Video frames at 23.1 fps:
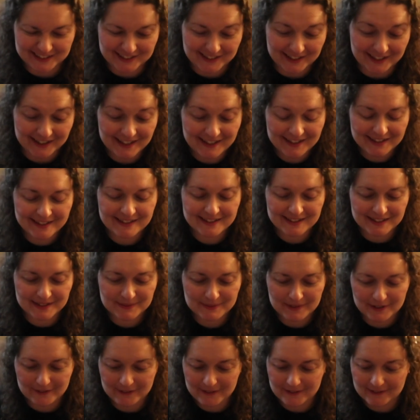I think this is
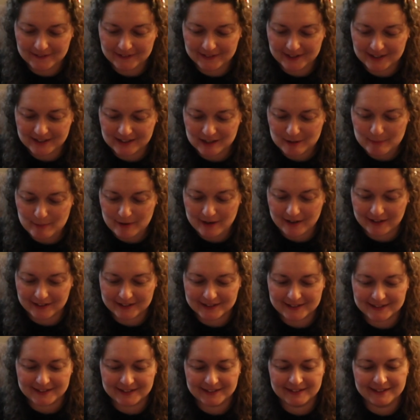my favorite thing in the
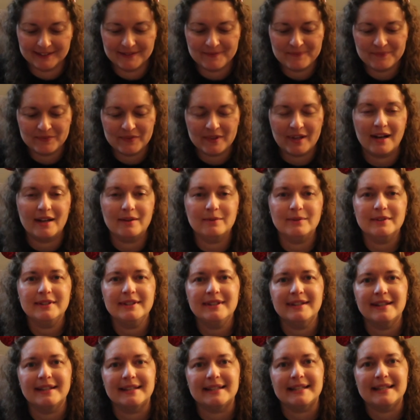box. I really
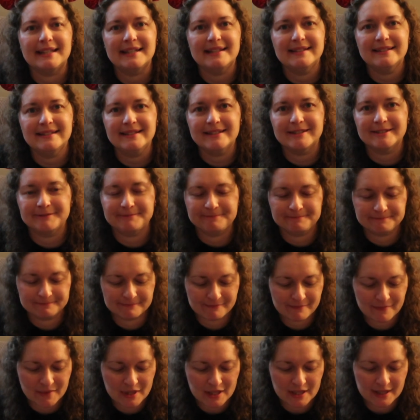like keys
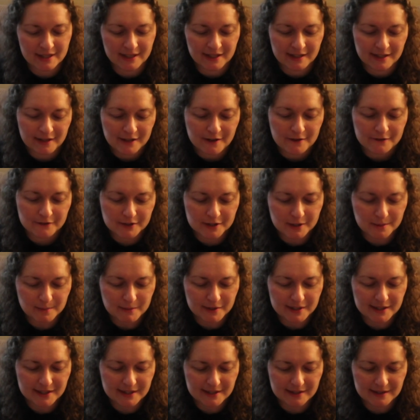for some
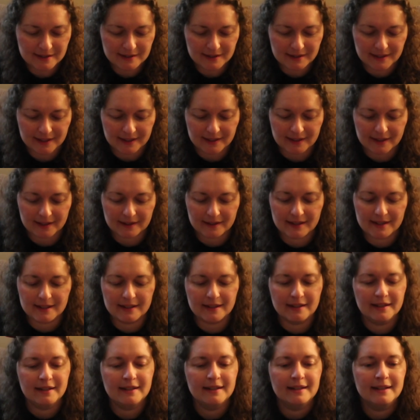reason, and I
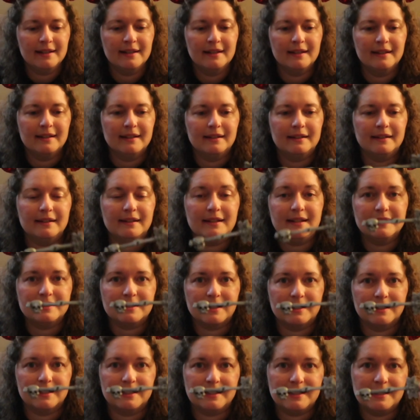like these
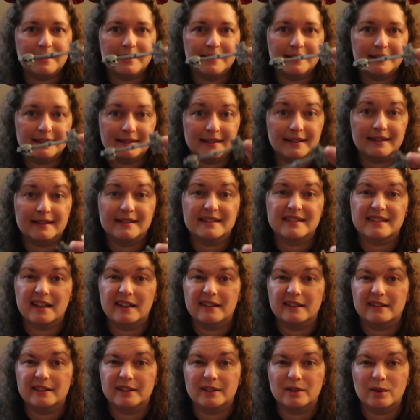kind of keys, like the
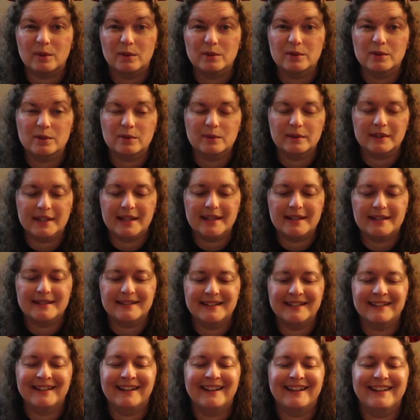skeleton old school keys,
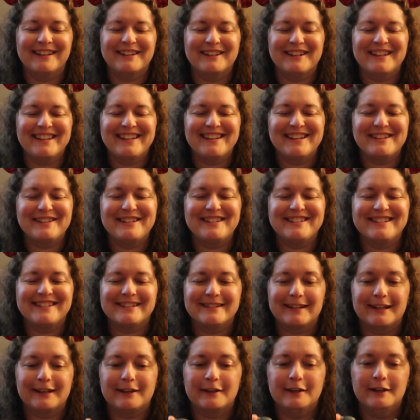and I like how this is
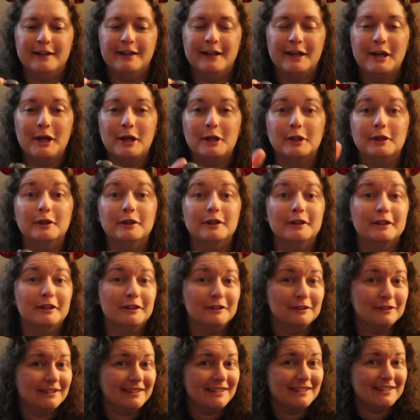like
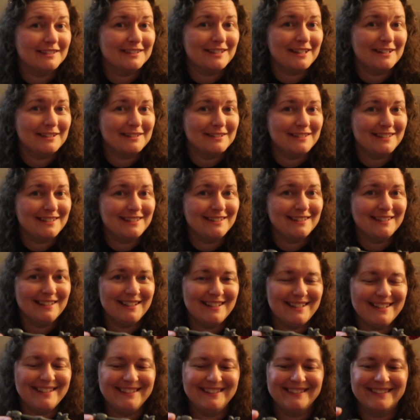literally a skeleton
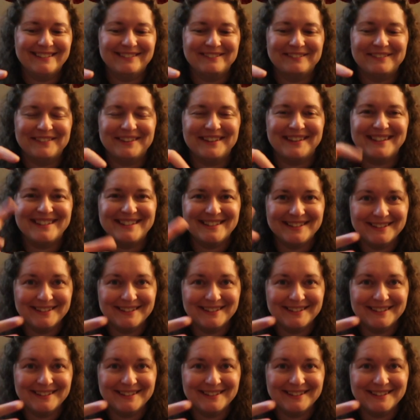key with